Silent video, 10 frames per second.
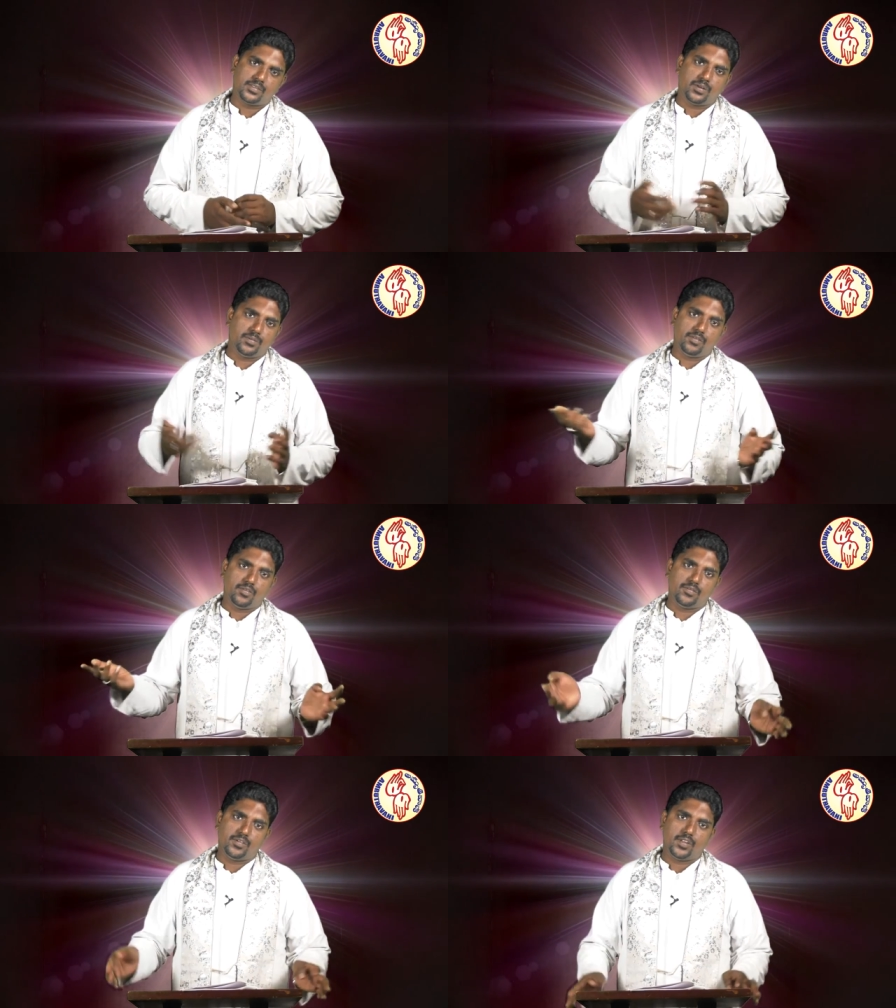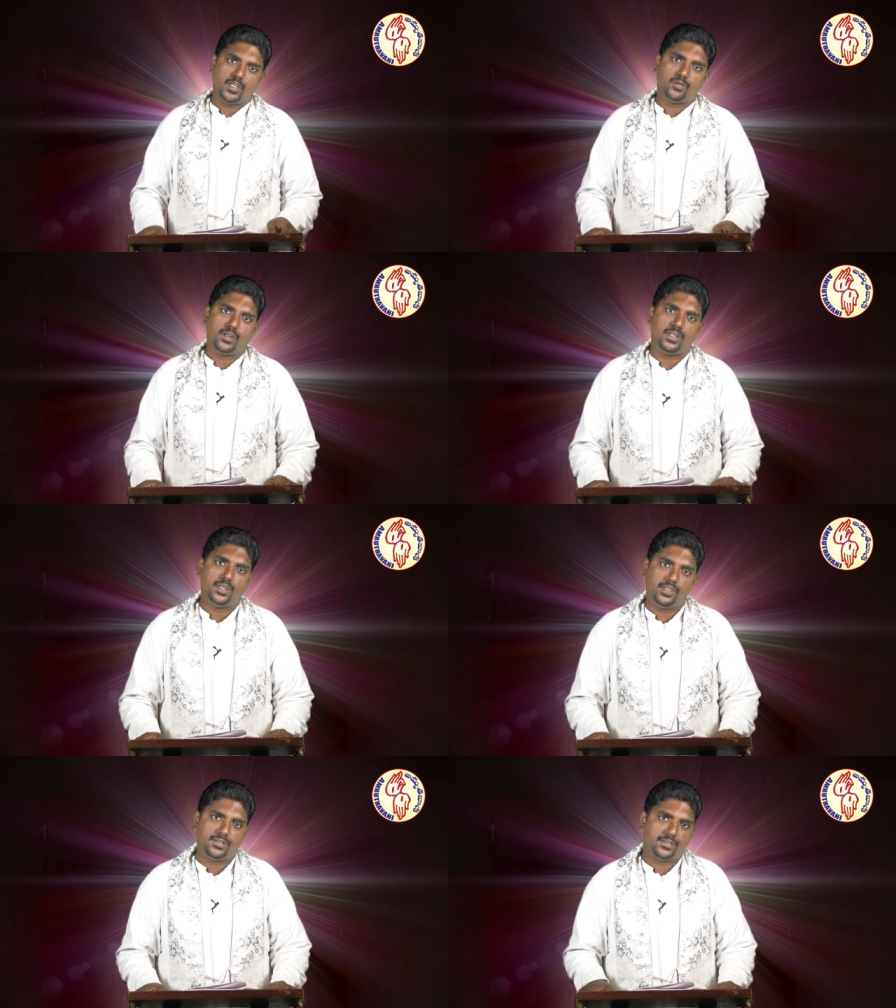could be for 15-20
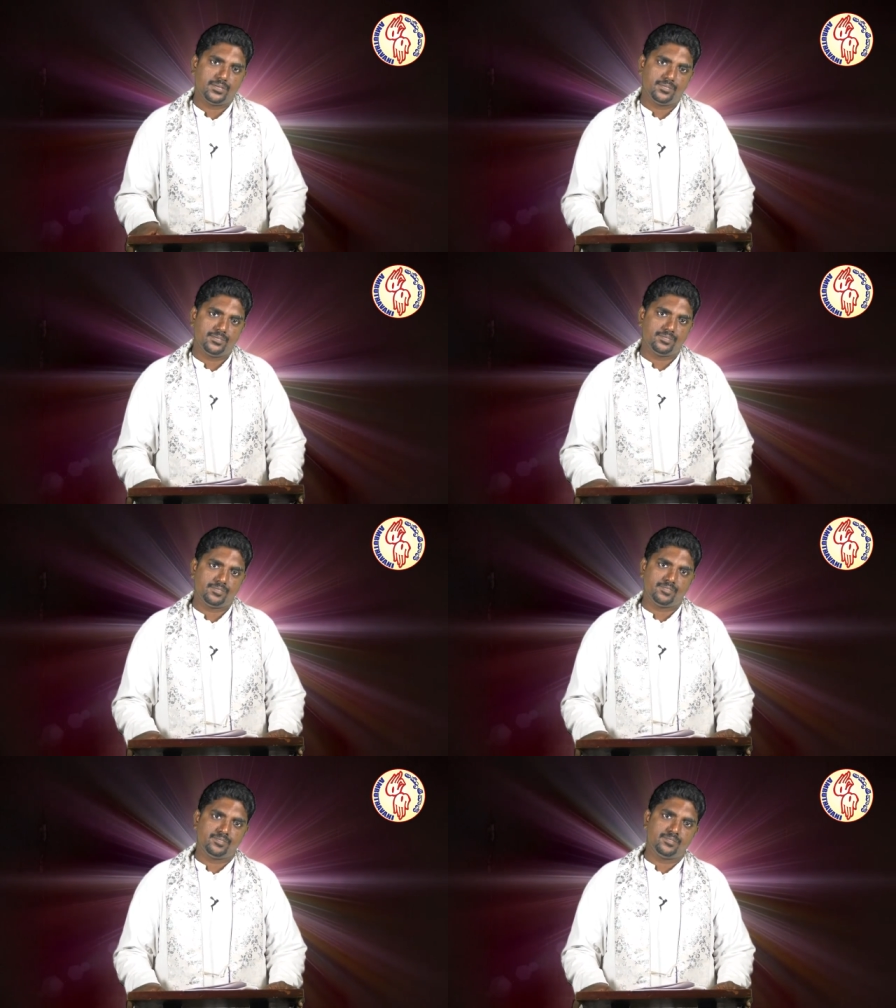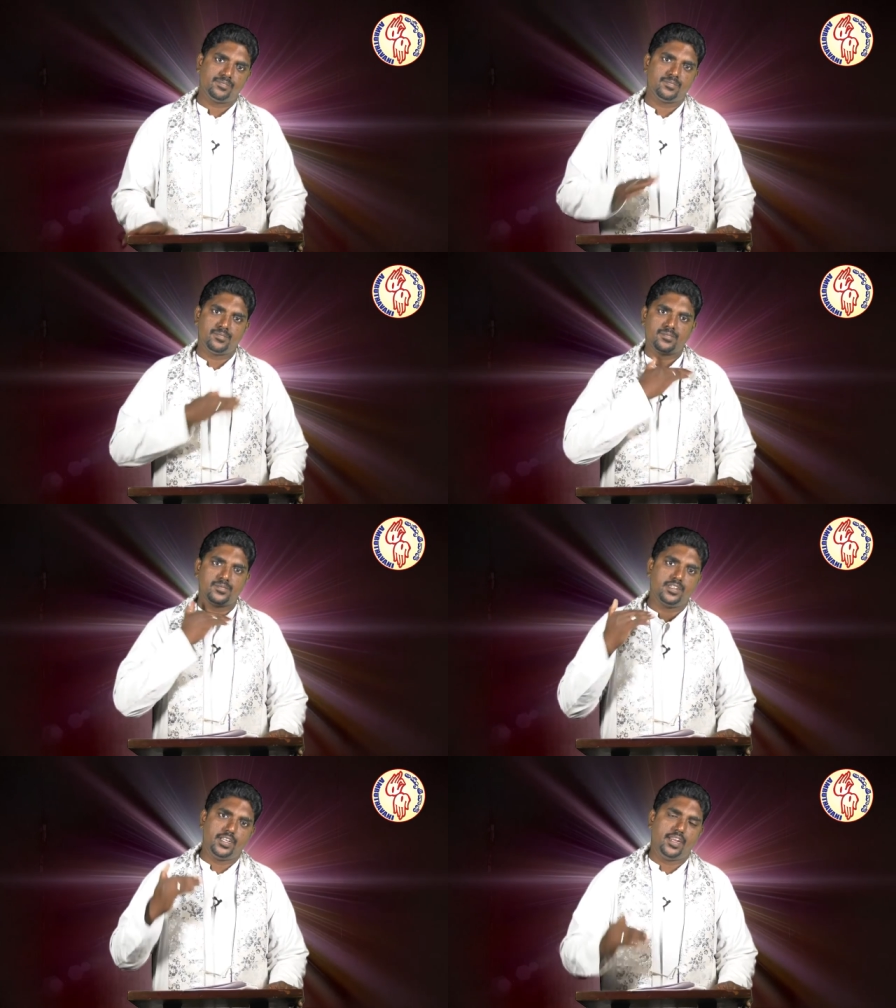days.
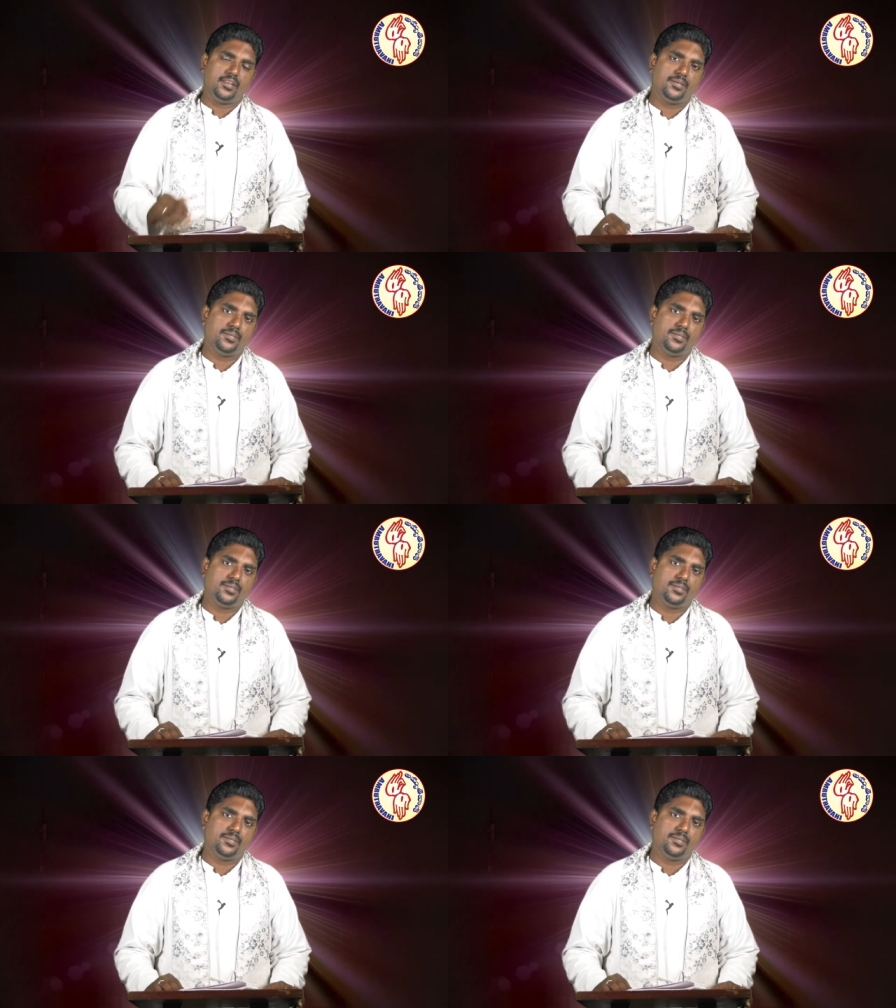Dead.